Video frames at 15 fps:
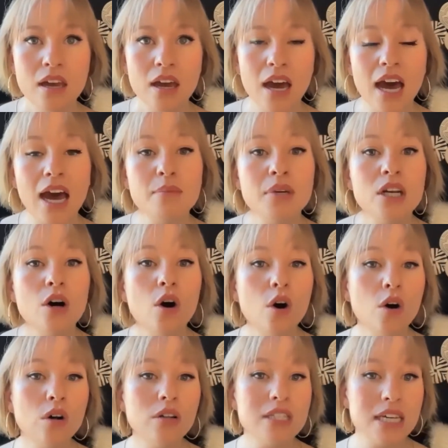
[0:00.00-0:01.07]
I'm going to
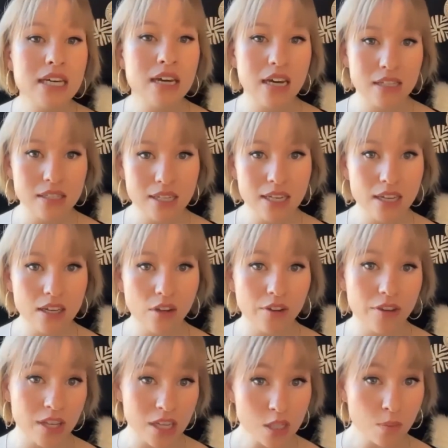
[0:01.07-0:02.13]
hold it
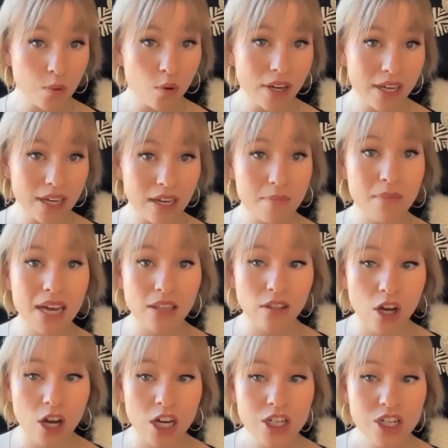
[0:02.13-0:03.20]
until this point in my
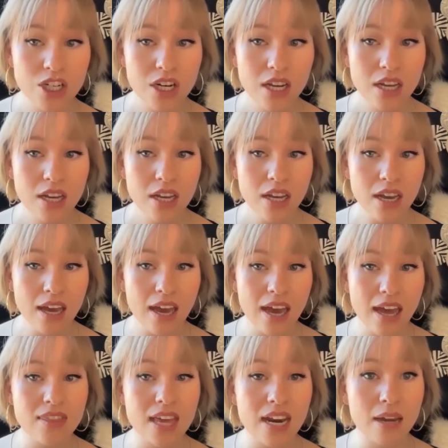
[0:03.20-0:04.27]
launch and
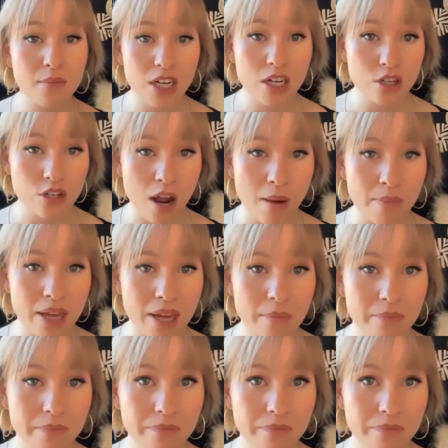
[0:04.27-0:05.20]
then I'm going to drop it.